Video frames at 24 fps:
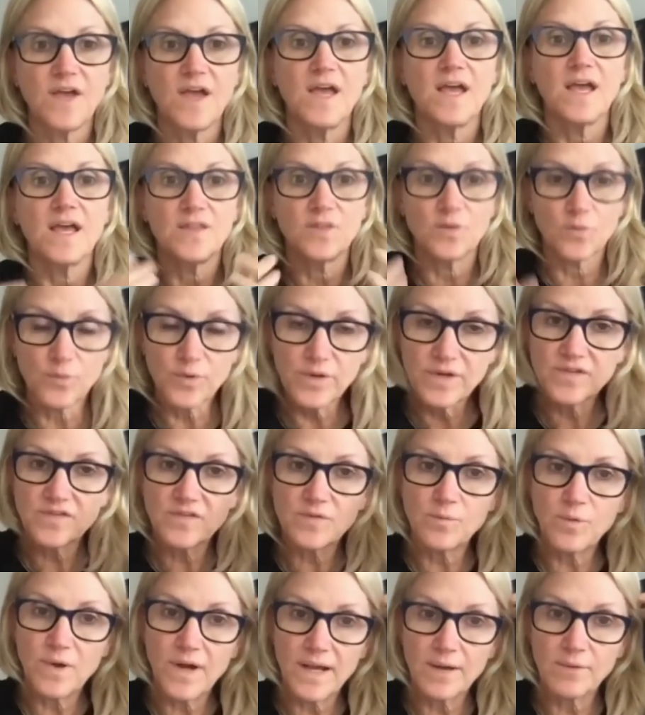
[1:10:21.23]
And the reason
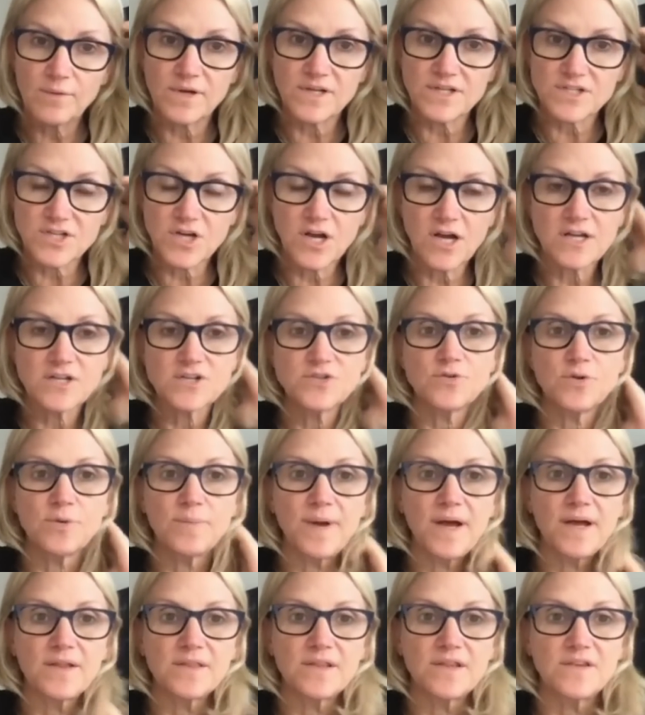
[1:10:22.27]
why I want to talk to you
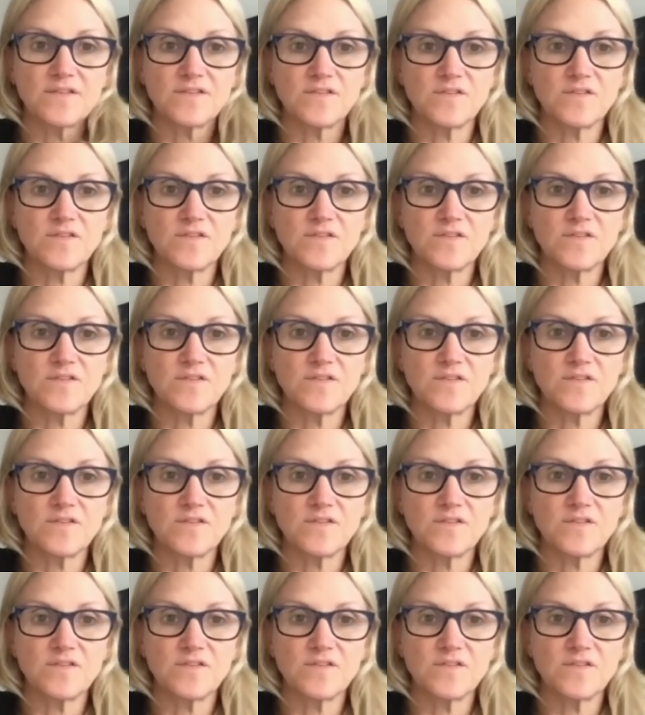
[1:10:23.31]
about this